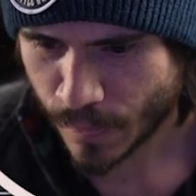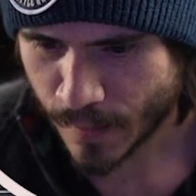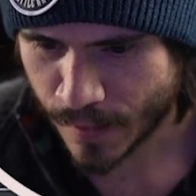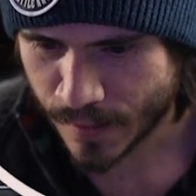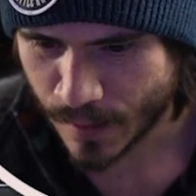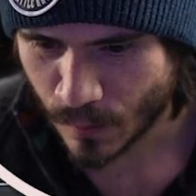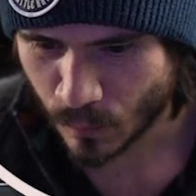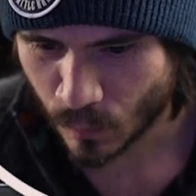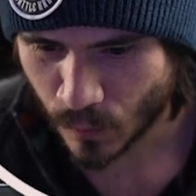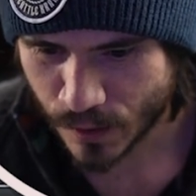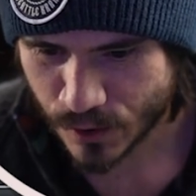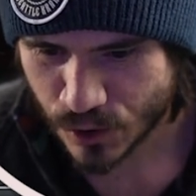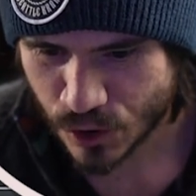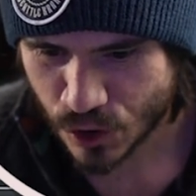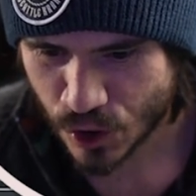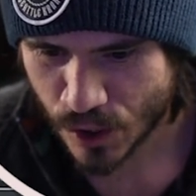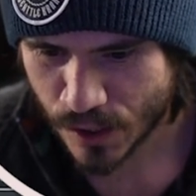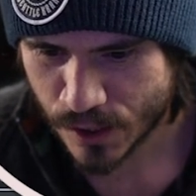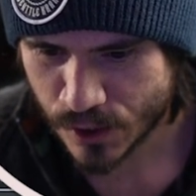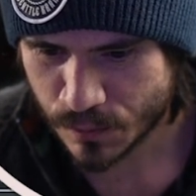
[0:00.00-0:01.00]
And then
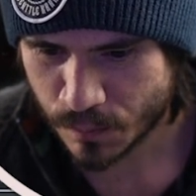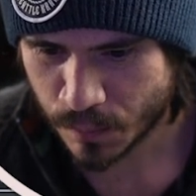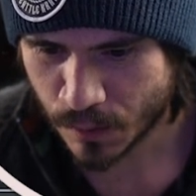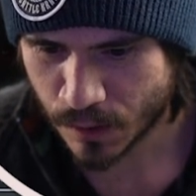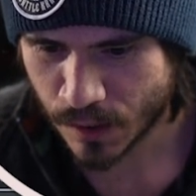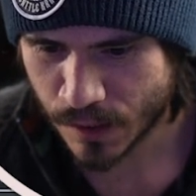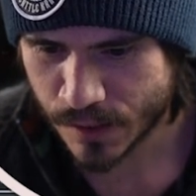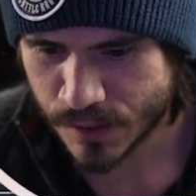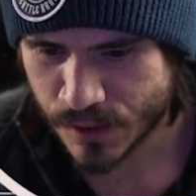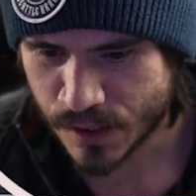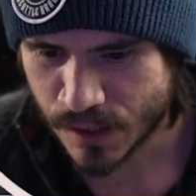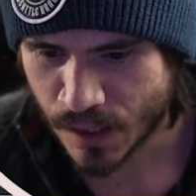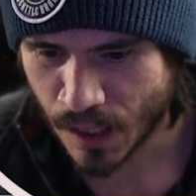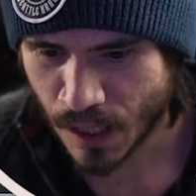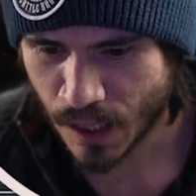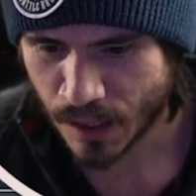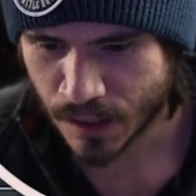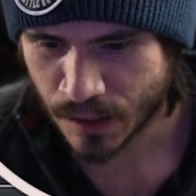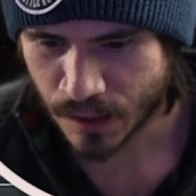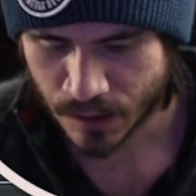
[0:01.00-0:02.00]
let's change
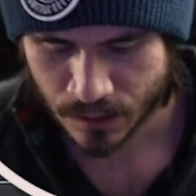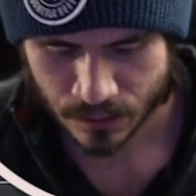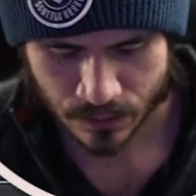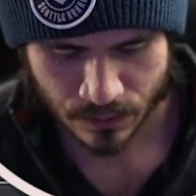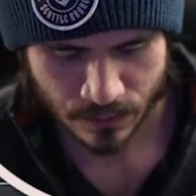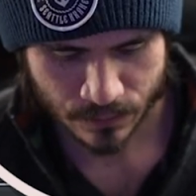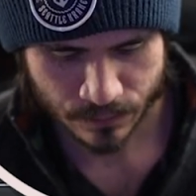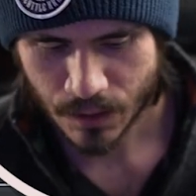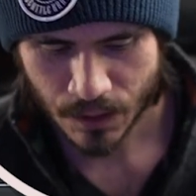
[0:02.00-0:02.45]
Balenciaga.